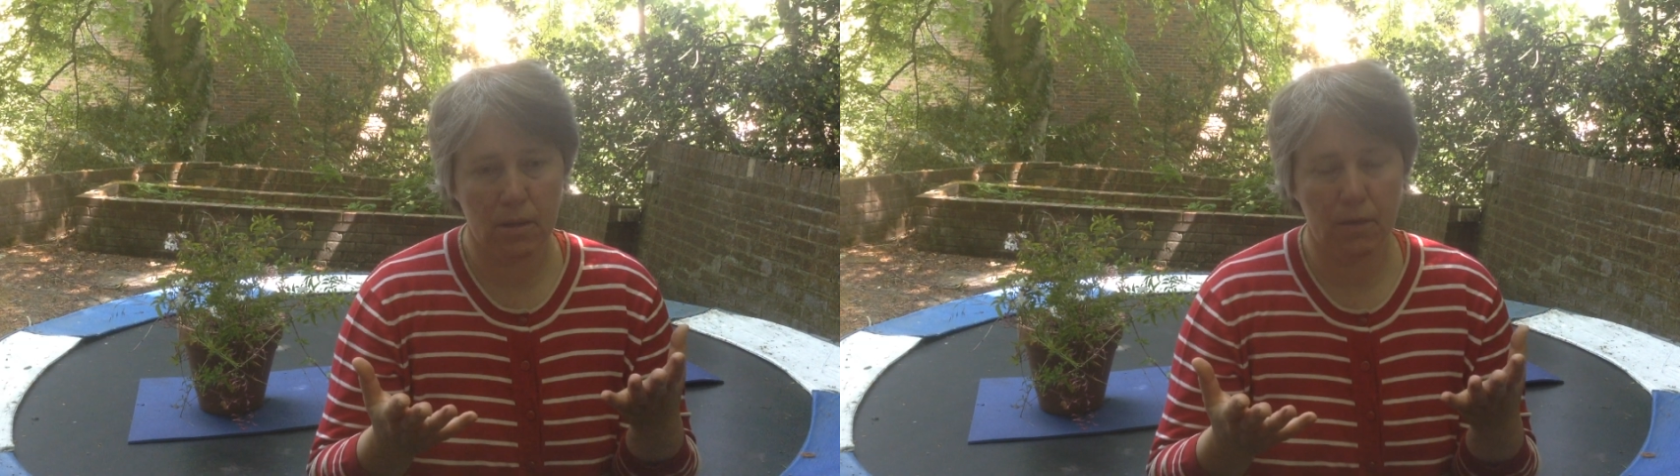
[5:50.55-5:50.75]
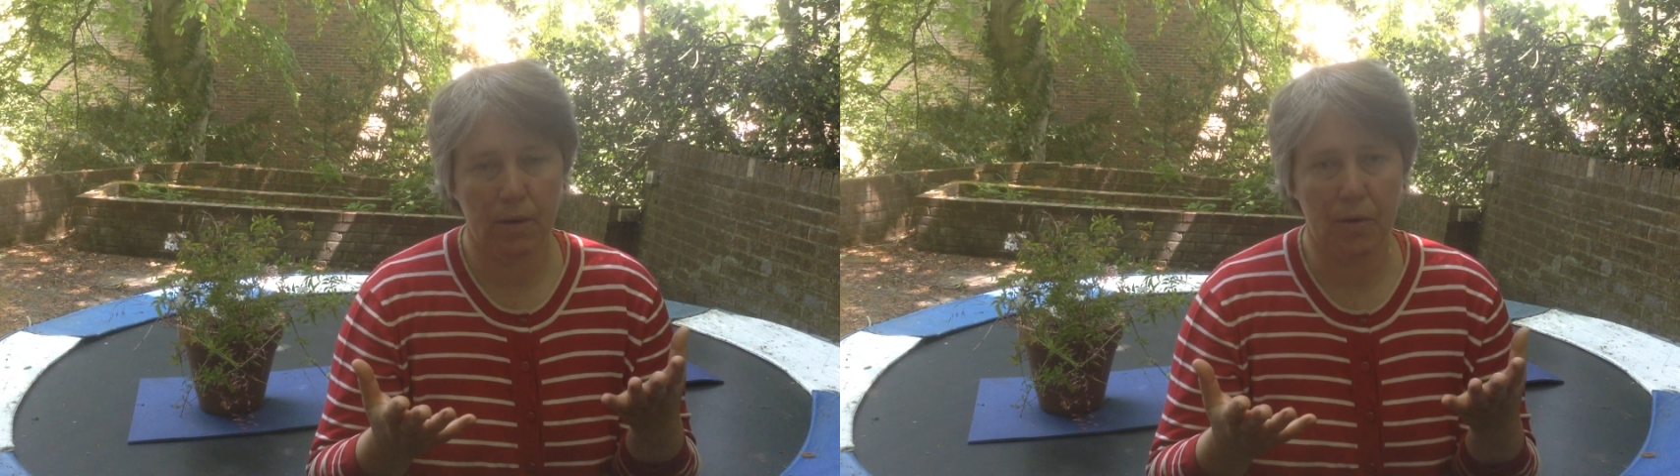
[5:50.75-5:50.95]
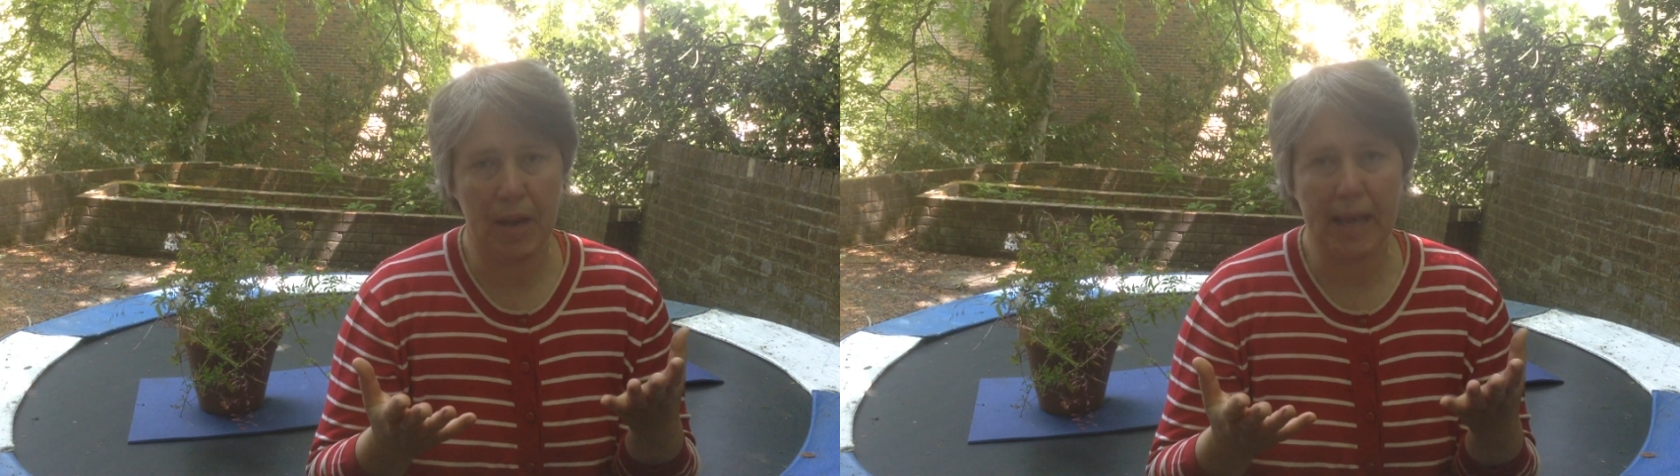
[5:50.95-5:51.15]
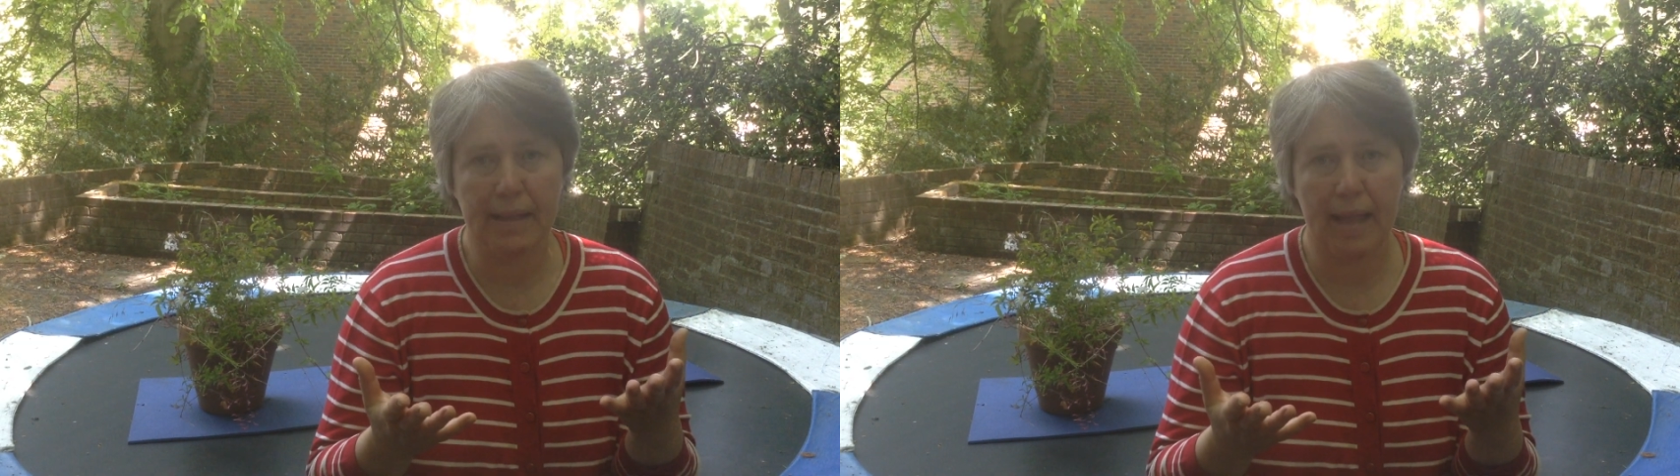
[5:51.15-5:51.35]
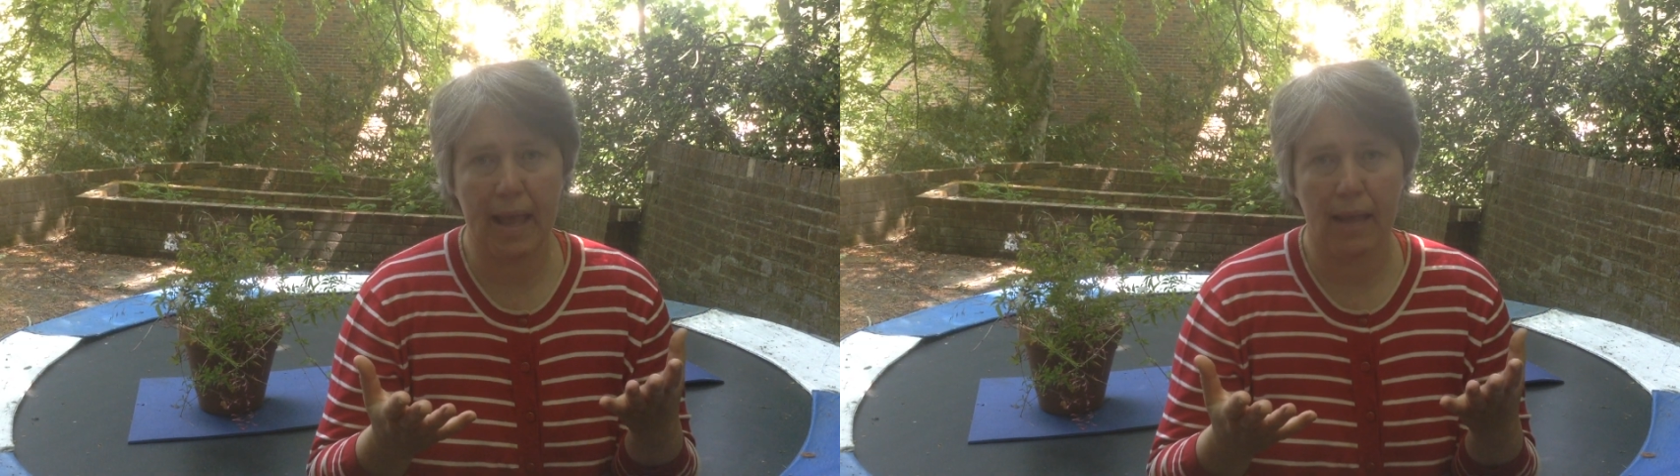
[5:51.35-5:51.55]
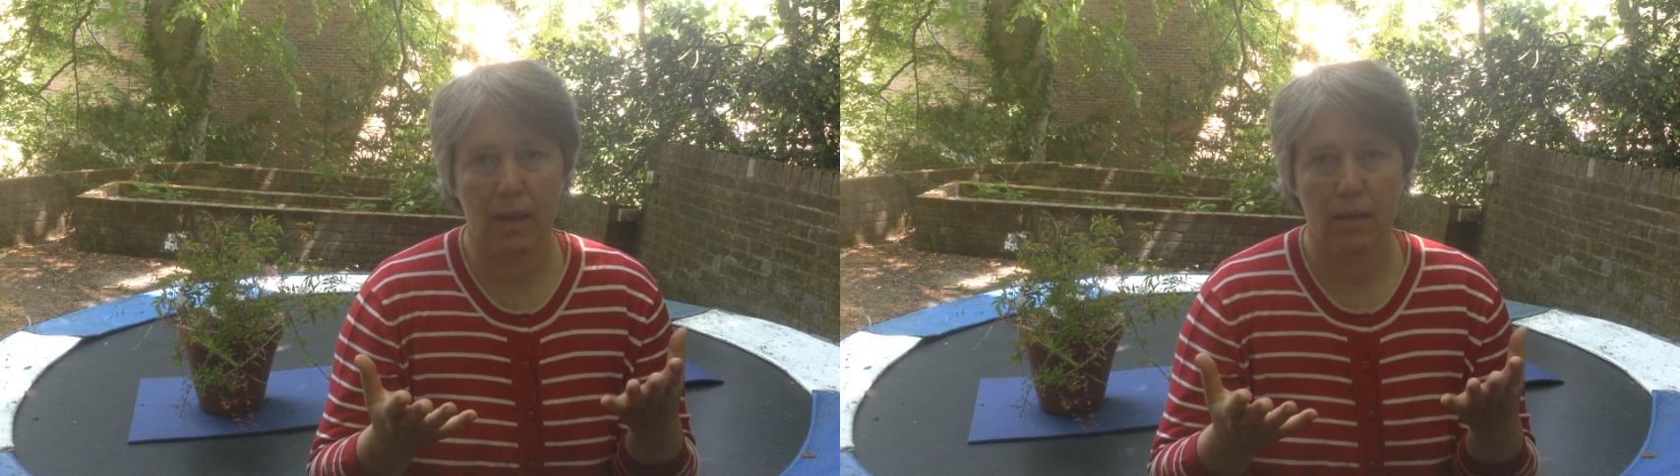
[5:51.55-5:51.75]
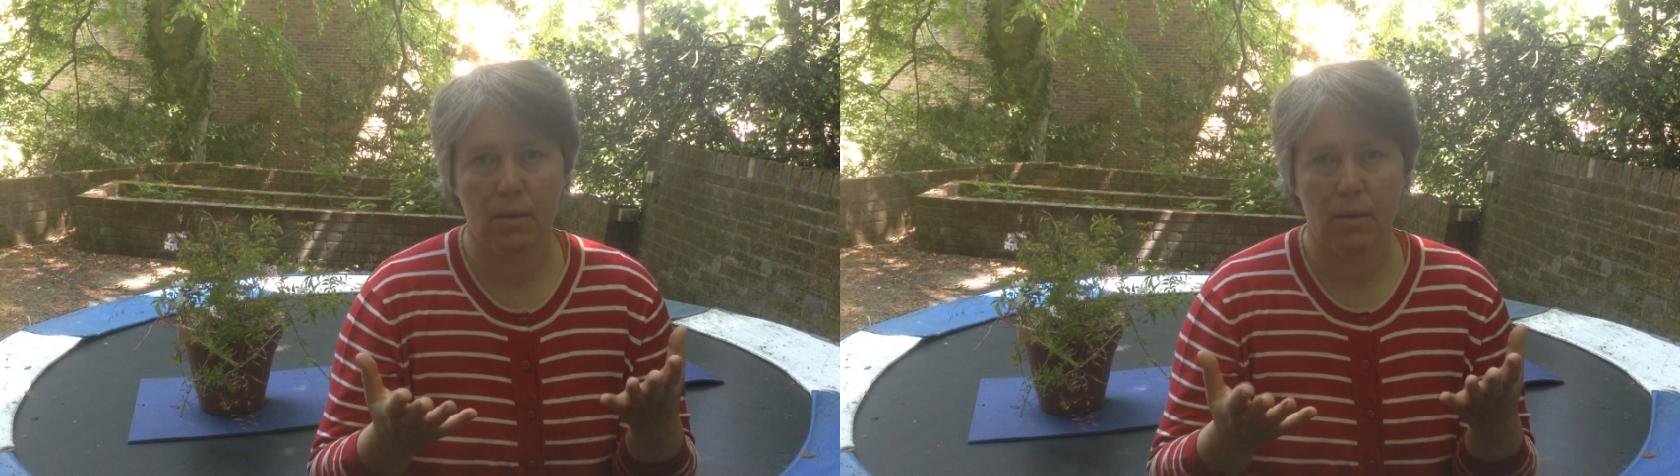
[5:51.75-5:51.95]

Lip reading: you are connecting,